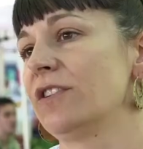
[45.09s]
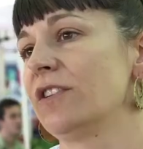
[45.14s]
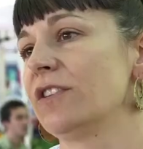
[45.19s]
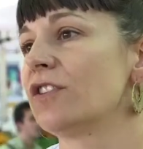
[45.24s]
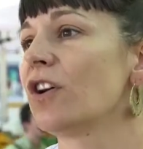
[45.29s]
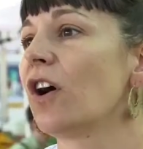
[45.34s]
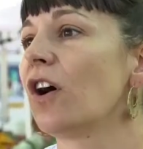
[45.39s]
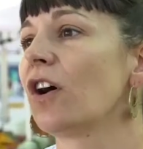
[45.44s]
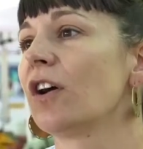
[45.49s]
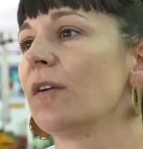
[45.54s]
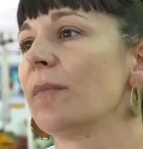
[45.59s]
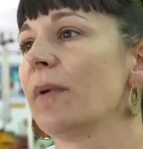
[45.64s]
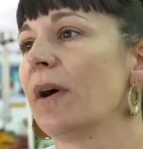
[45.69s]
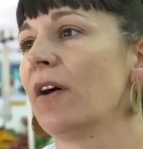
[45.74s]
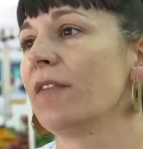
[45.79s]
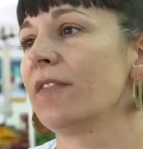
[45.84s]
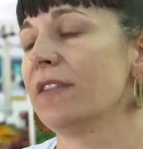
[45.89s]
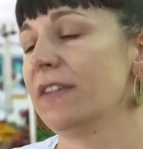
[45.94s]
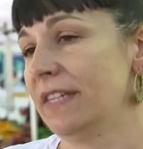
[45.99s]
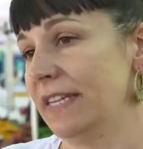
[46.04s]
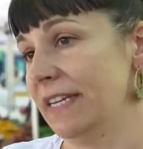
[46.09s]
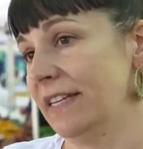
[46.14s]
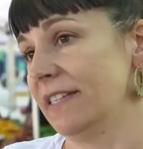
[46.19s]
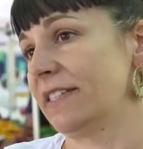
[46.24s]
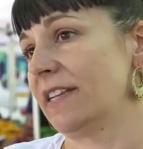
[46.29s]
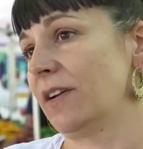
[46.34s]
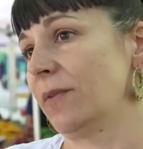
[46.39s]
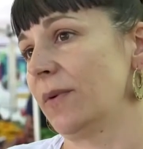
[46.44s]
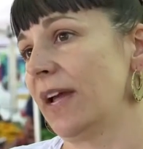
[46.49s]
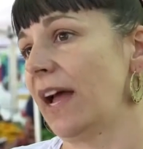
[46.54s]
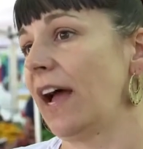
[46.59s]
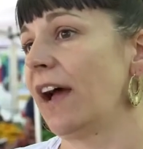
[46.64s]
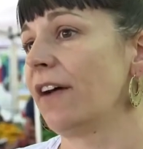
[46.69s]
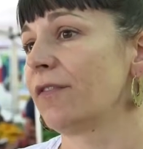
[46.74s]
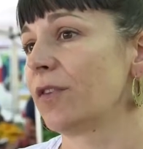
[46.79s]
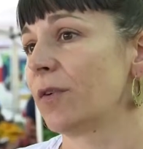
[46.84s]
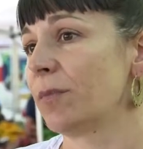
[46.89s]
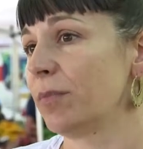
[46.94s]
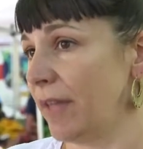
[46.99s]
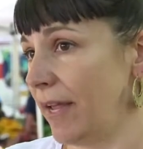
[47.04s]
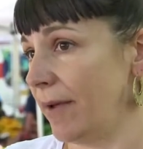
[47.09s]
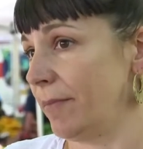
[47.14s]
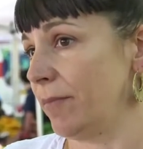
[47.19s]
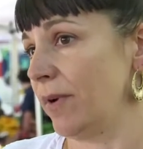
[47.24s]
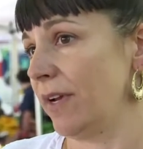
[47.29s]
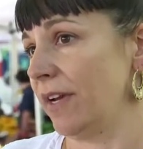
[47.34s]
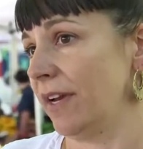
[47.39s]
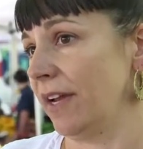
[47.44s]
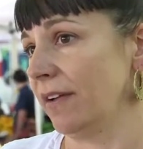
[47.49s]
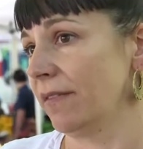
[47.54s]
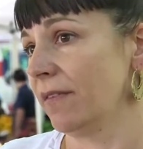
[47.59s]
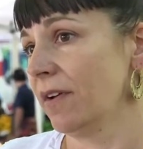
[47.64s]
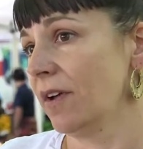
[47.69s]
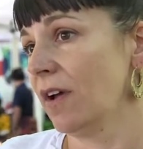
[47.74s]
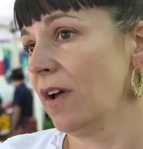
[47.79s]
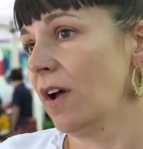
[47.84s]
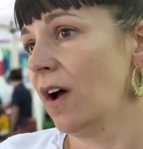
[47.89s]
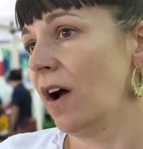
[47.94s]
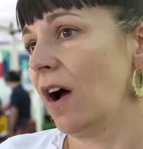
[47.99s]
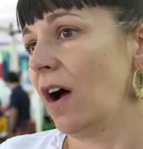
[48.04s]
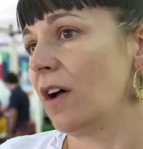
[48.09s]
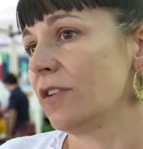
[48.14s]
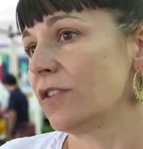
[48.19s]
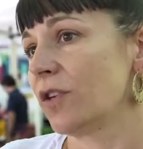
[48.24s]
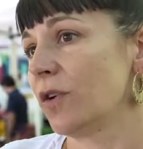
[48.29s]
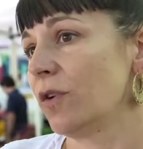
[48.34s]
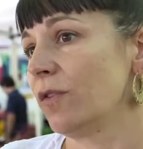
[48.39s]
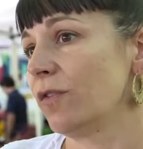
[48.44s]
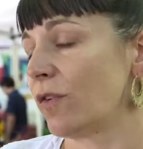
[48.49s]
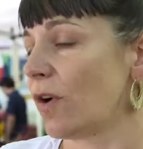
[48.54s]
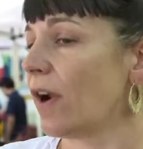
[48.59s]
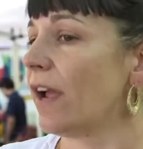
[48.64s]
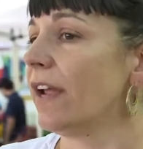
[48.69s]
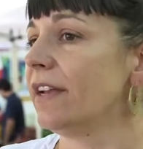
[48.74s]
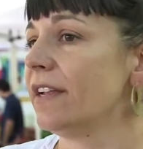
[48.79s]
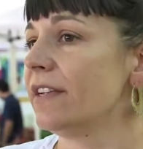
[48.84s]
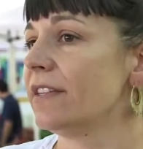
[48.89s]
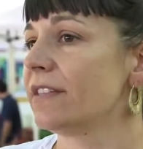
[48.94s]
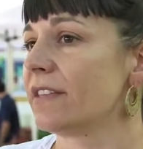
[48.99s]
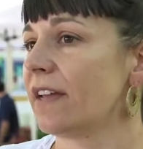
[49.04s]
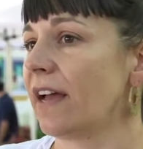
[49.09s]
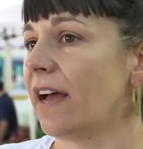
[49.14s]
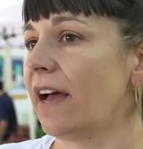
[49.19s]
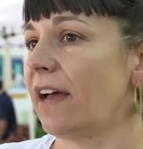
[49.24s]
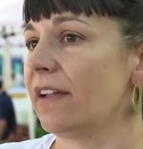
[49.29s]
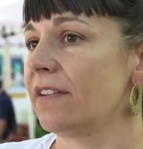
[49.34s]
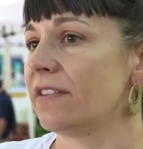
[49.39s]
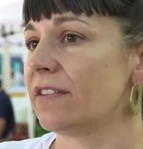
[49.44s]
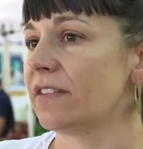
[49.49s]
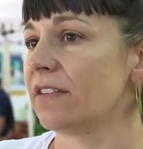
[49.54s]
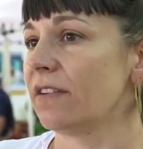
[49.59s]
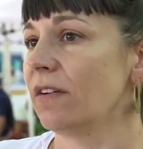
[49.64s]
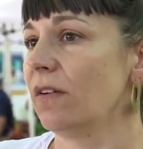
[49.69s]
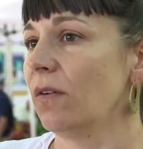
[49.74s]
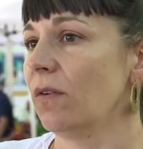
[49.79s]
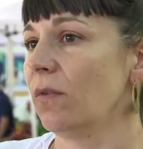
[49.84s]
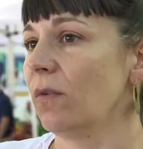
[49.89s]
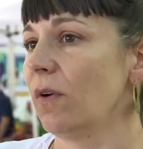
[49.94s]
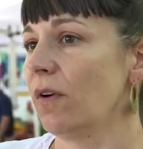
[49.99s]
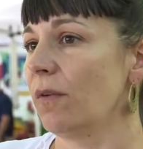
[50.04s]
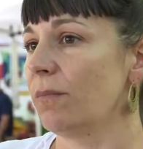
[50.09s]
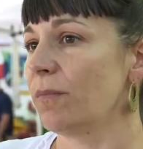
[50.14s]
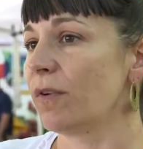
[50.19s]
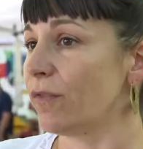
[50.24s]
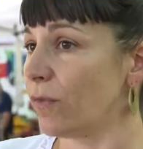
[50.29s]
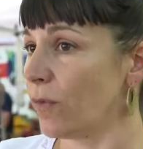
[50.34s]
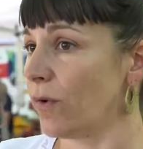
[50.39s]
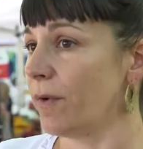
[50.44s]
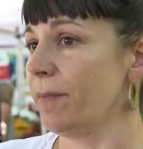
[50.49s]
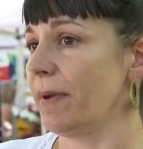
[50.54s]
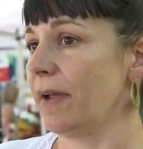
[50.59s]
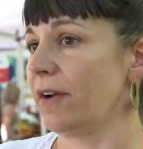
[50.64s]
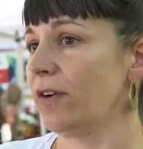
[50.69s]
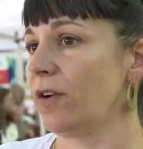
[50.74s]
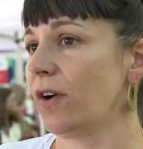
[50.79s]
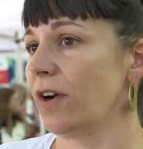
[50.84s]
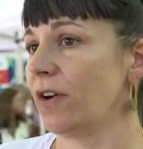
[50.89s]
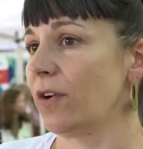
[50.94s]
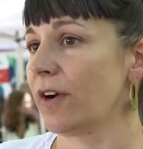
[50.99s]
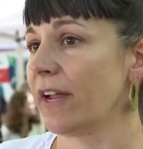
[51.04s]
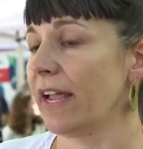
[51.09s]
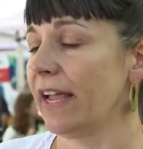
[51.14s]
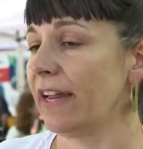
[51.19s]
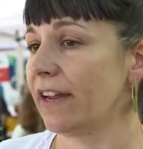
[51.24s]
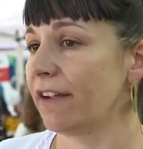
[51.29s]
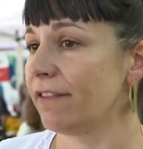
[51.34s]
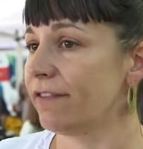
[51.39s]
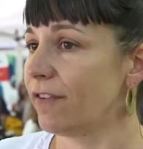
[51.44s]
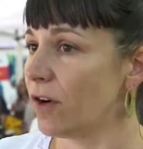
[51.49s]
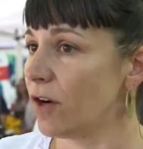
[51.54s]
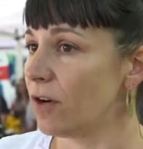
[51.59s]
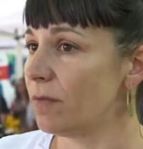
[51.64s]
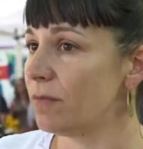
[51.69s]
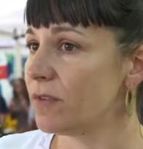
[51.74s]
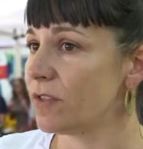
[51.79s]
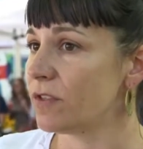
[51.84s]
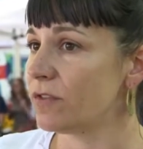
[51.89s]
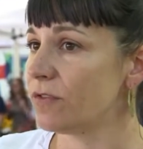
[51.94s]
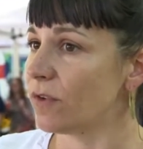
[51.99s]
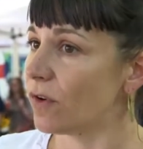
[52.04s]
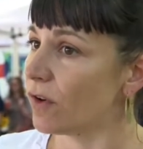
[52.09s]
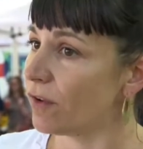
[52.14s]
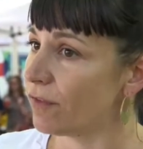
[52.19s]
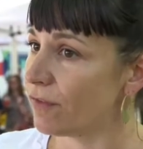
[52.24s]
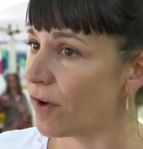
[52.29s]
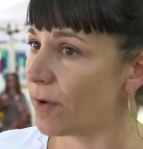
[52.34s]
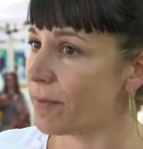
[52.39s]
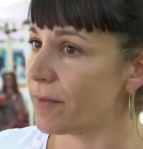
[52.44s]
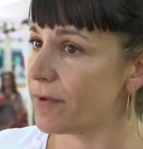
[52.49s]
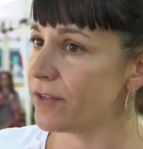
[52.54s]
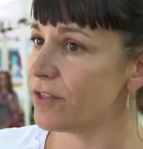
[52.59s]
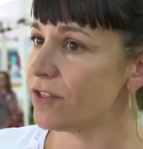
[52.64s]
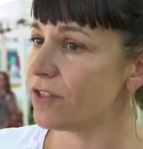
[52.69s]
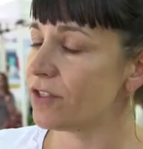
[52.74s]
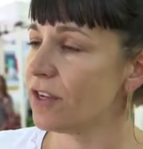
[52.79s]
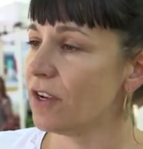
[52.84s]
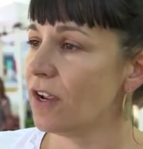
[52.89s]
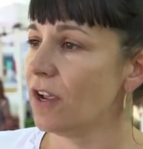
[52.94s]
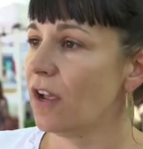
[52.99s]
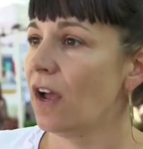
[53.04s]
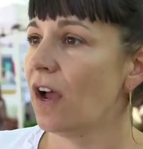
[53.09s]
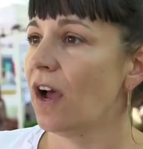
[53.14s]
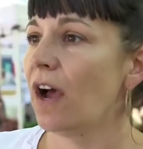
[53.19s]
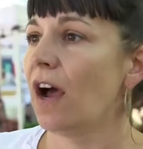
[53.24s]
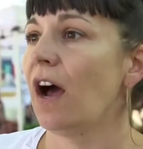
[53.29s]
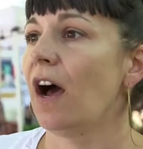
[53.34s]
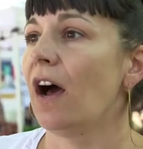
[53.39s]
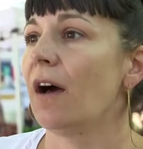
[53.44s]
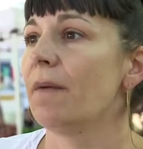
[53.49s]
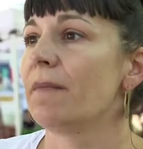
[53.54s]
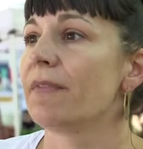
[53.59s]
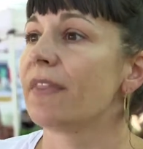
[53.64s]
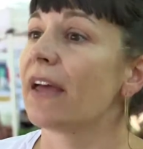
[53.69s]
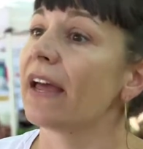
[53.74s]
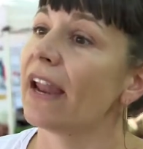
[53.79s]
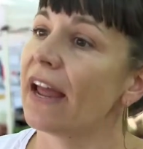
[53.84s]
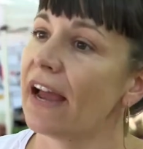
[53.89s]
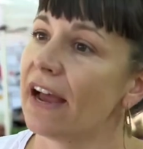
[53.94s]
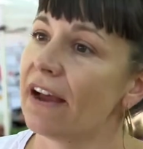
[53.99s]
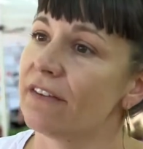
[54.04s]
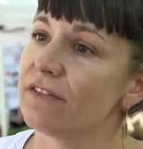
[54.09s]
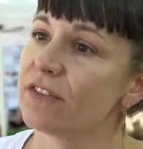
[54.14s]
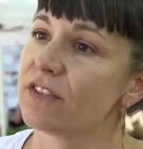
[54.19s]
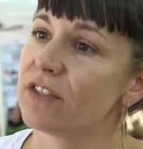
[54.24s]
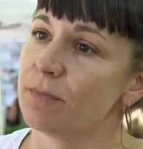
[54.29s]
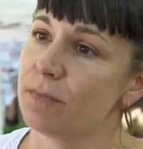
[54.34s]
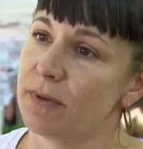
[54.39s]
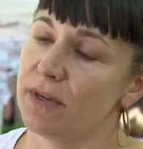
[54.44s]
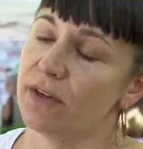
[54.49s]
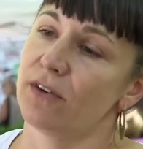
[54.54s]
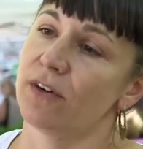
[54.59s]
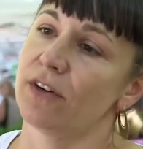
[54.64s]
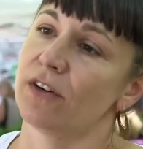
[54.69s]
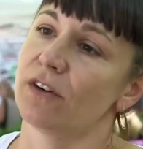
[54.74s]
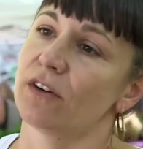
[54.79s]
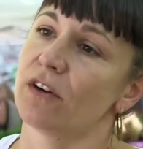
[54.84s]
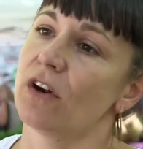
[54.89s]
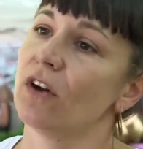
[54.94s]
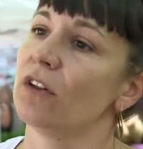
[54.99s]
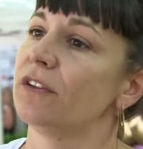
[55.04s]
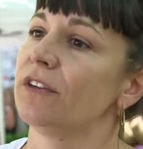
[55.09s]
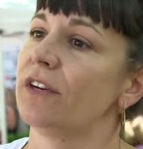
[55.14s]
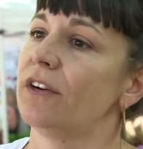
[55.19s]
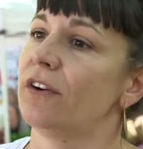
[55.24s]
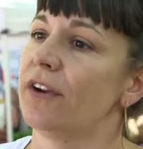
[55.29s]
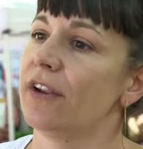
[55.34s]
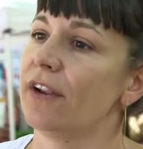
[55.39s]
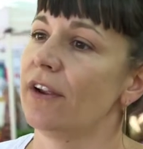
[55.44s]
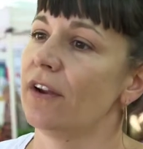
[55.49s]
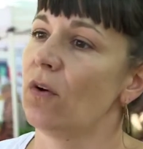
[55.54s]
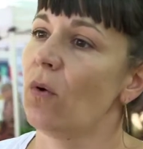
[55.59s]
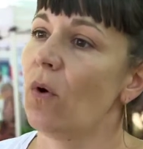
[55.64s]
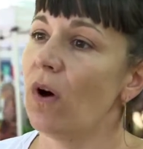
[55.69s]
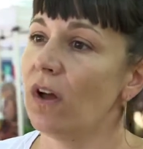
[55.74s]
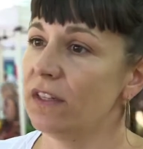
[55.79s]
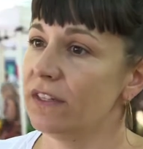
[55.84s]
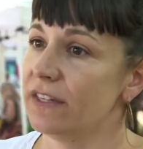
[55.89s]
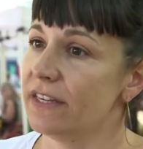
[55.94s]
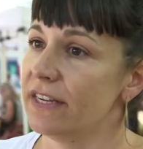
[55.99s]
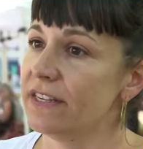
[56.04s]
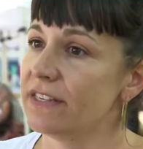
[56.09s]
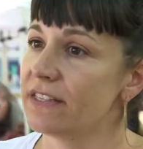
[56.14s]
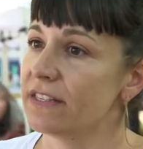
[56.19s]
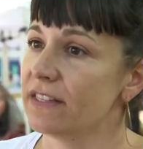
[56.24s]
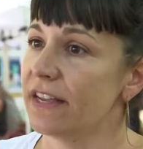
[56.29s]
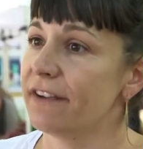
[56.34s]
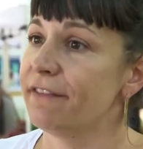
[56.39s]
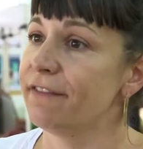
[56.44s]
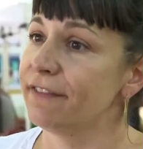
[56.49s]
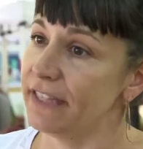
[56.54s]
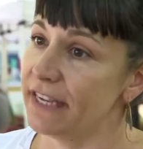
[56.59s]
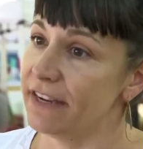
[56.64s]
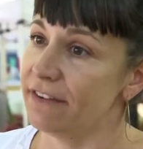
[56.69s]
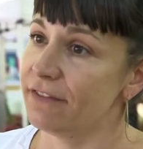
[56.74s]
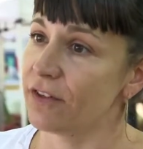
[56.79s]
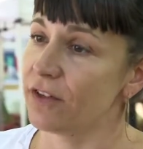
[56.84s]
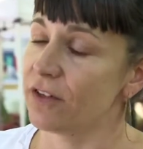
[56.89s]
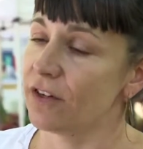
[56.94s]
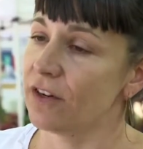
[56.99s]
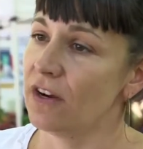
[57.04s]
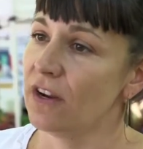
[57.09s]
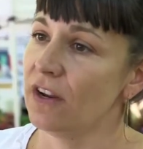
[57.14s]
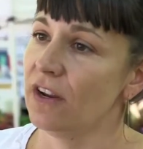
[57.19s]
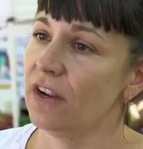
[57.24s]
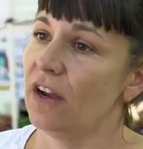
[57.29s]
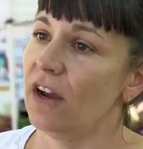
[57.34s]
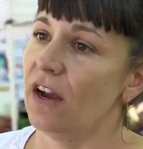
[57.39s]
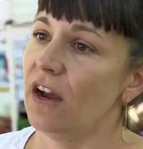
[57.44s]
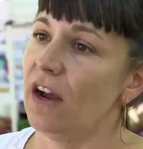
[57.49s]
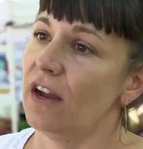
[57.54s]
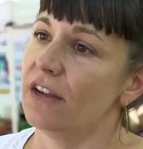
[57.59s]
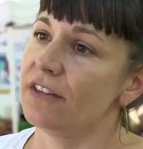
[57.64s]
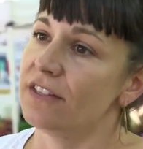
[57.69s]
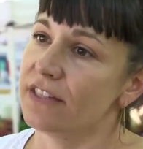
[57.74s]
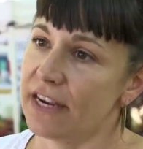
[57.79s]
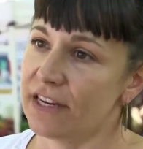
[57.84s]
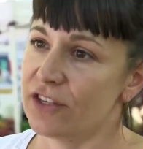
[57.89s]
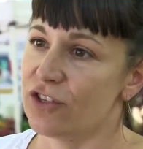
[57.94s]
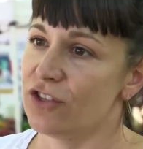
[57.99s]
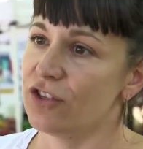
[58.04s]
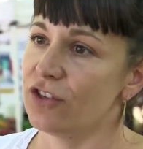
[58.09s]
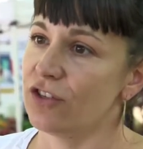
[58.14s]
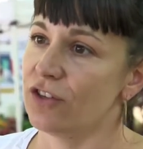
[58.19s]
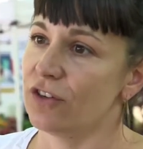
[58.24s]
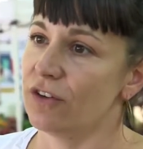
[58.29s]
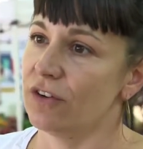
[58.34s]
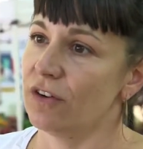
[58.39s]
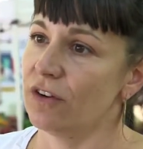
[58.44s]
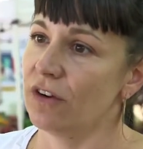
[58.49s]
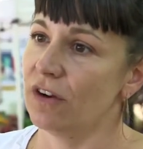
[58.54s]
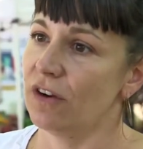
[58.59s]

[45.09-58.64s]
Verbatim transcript: To talk about the needs that we have for plant breeding, so varieties that perform better on organic farms for our farmers, um, that have superior culinary qualities like flavor, texture,